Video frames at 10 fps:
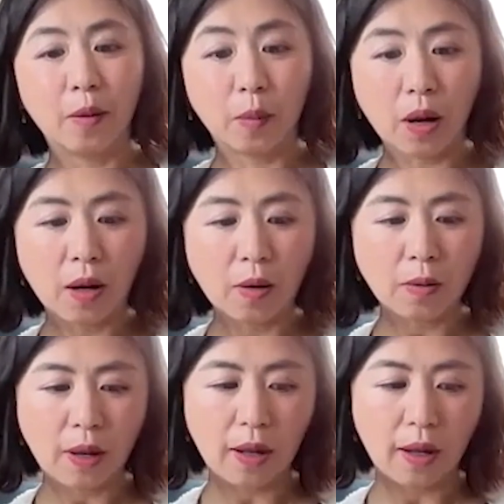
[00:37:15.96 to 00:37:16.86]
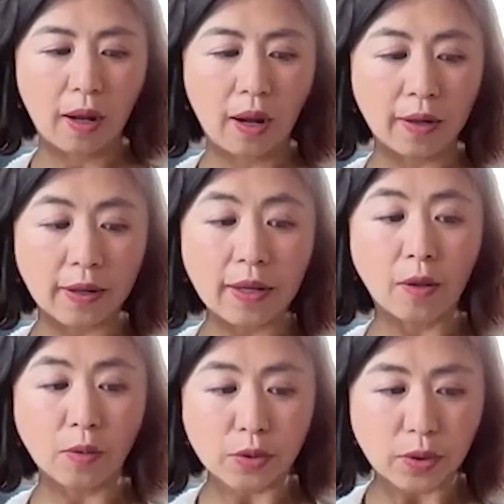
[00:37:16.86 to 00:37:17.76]
Well, I can
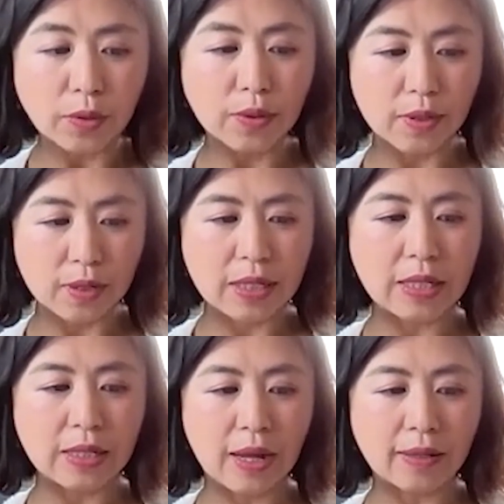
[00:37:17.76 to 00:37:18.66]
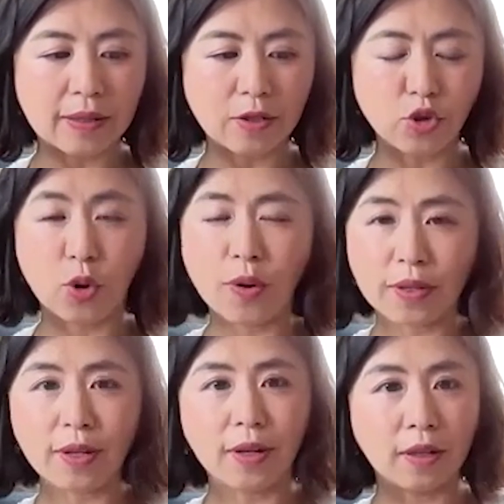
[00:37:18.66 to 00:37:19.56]
also see that
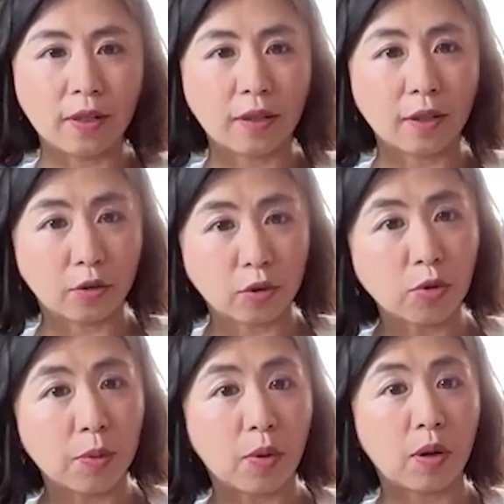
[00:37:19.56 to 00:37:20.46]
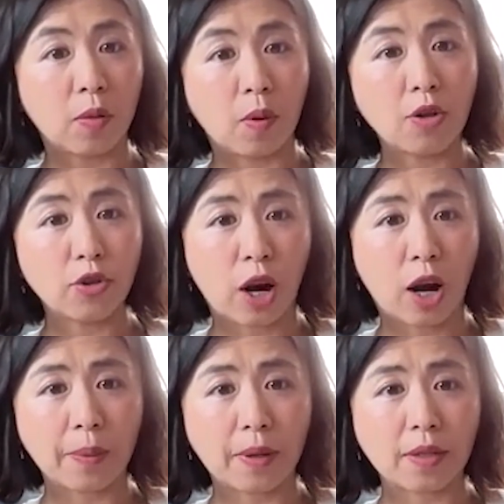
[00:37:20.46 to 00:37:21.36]
joining a group or a
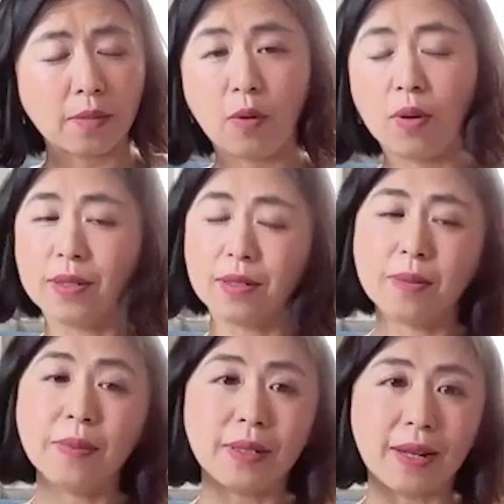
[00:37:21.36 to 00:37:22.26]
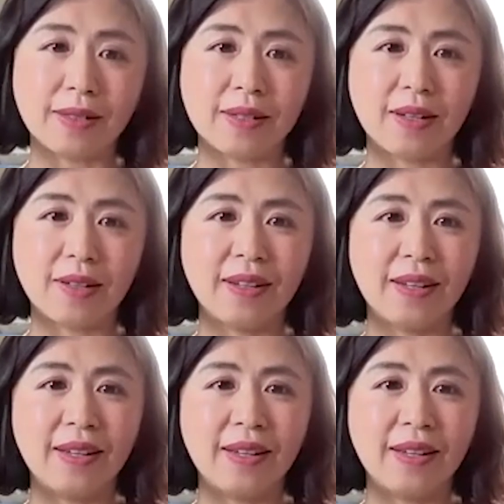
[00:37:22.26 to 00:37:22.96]
workshop is more intimidating